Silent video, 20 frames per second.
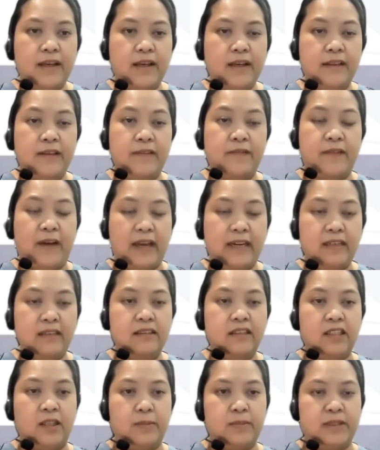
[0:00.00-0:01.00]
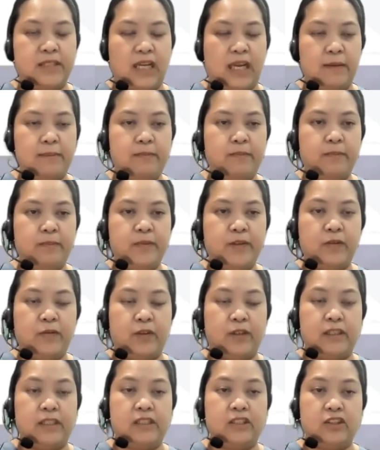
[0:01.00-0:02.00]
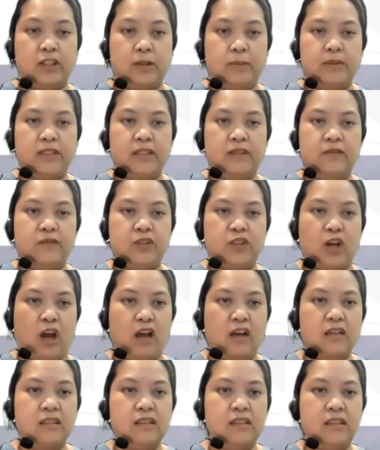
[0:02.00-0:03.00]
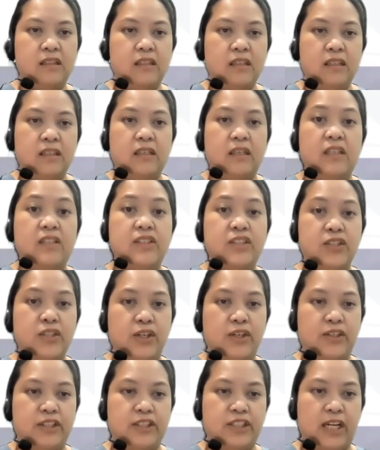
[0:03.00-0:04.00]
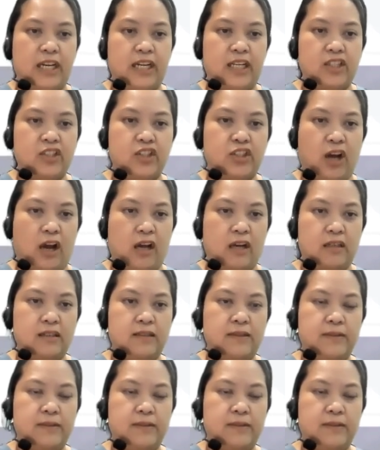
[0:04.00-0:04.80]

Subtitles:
The final subtype for distributive shock is neurogenic shock.